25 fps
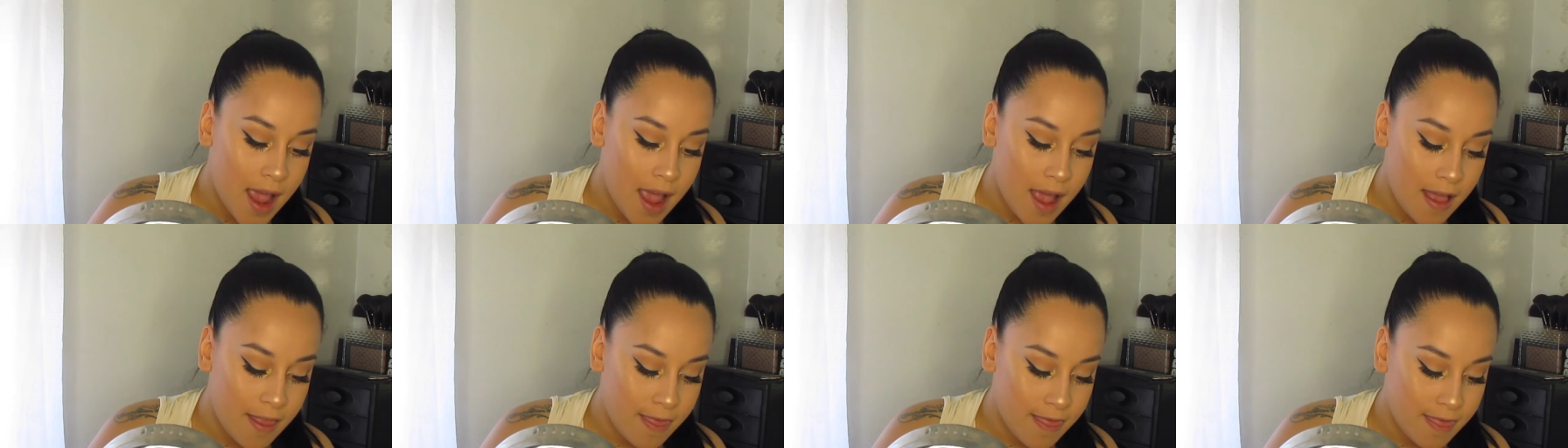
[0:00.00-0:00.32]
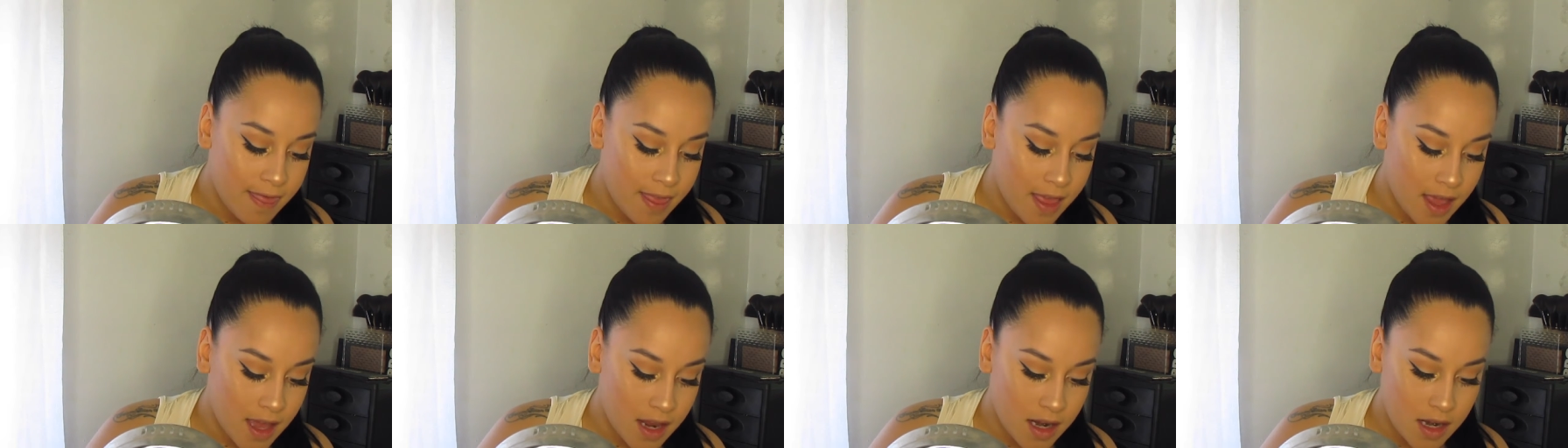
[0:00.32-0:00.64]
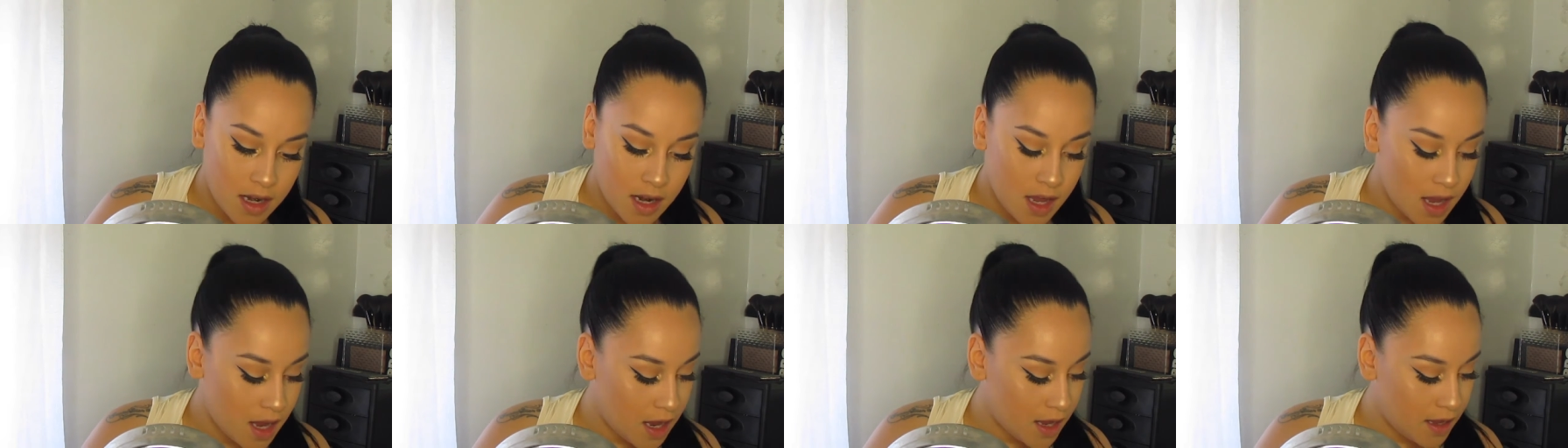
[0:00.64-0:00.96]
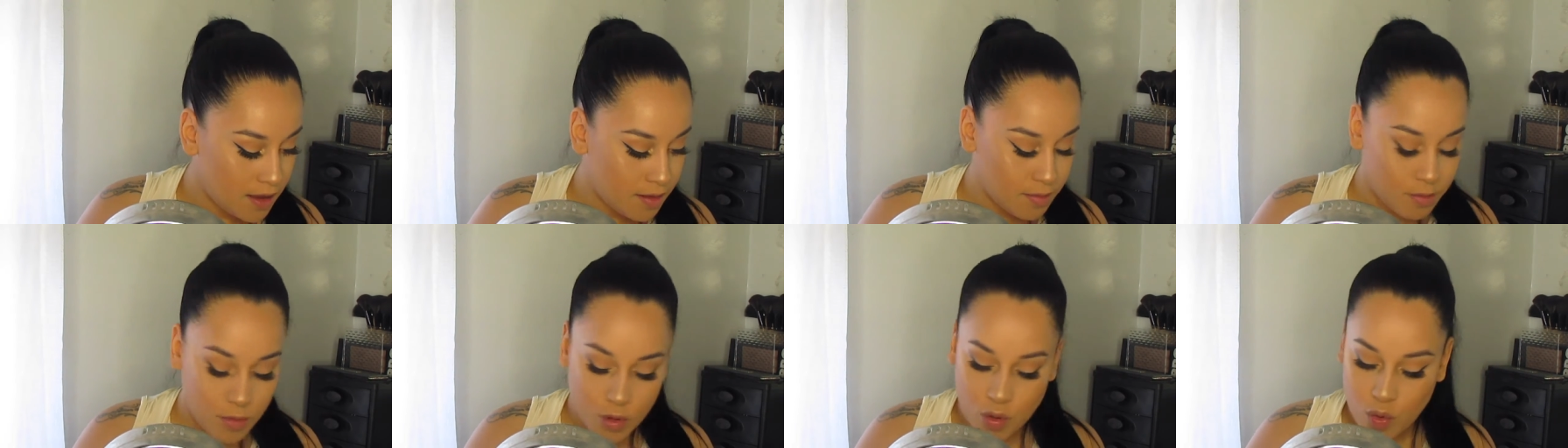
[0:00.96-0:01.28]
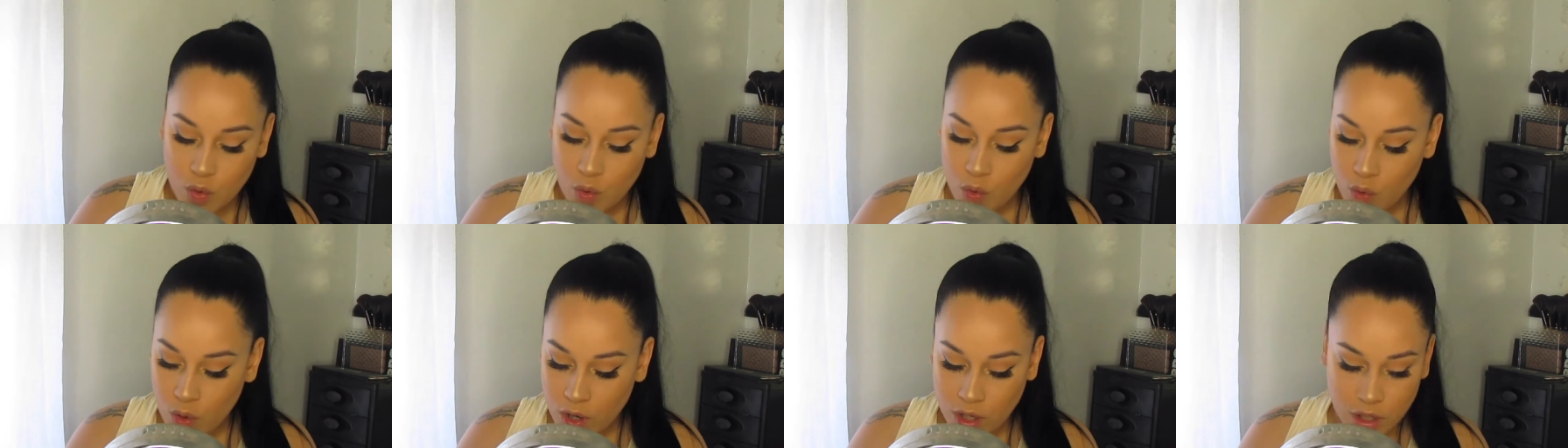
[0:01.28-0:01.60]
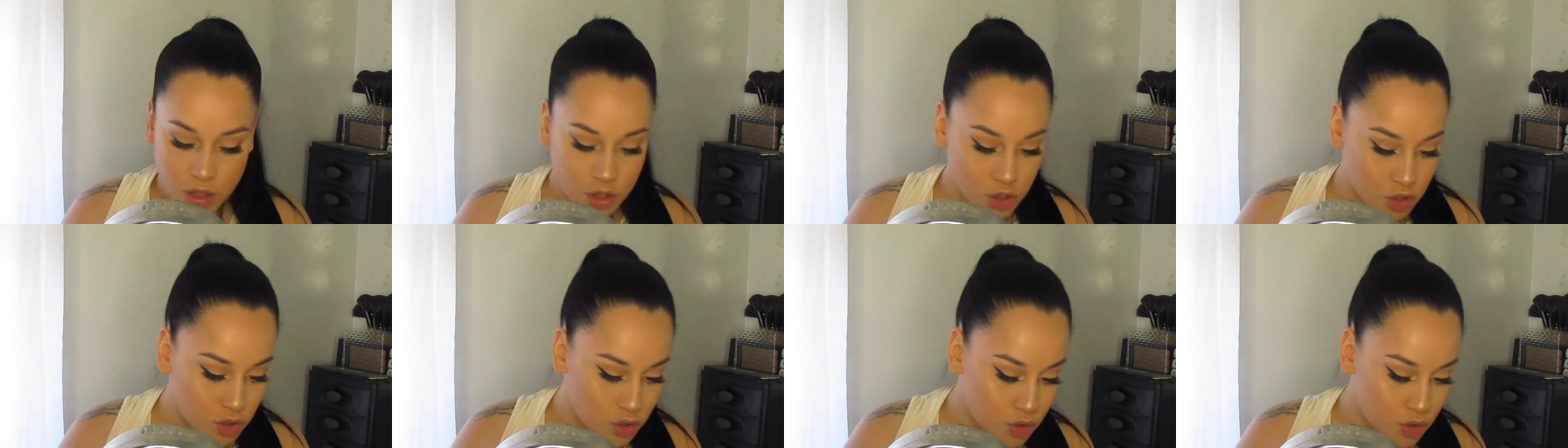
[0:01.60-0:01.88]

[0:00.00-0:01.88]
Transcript: And then I'm going